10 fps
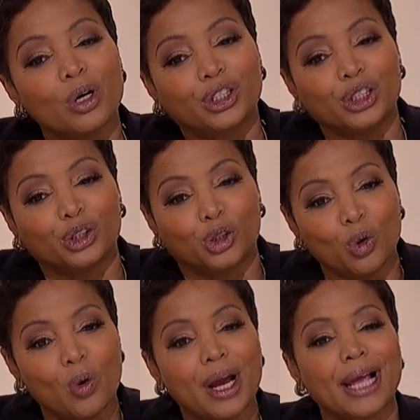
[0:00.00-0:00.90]
what she's
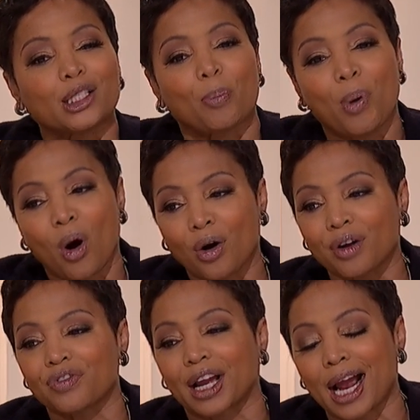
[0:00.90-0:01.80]
doing as a part
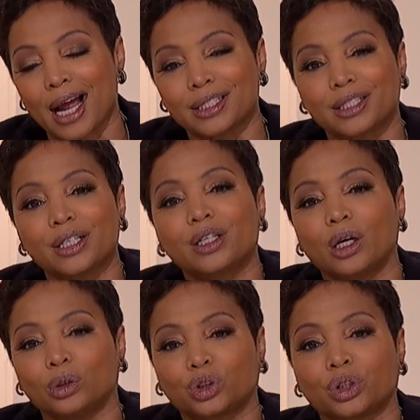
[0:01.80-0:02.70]
of the constant
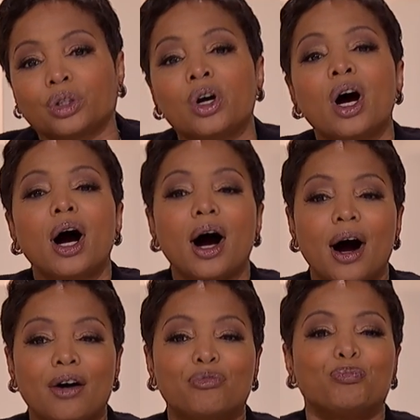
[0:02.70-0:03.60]
culture
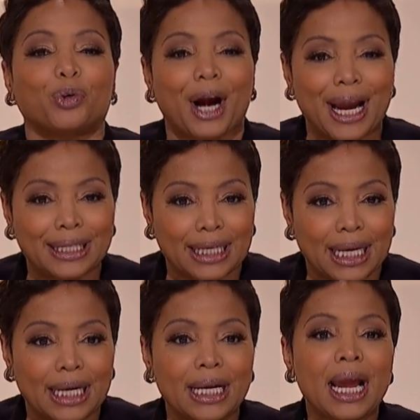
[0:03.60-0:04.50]
of
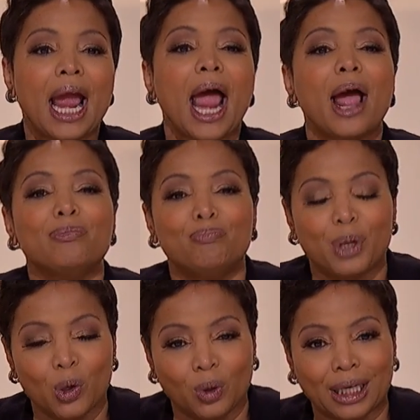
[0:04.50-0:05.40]
branding and
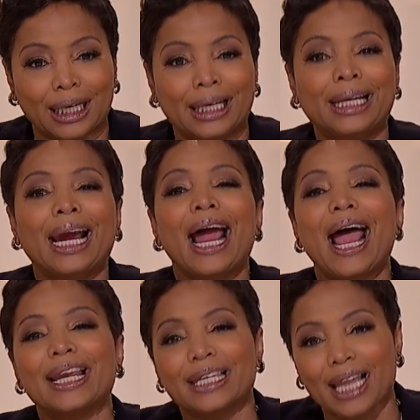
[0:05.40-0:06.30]
beauty
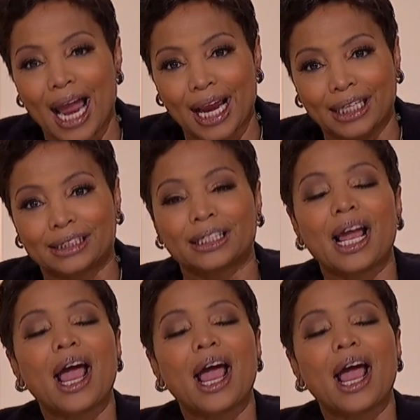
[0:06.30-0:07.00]
and likes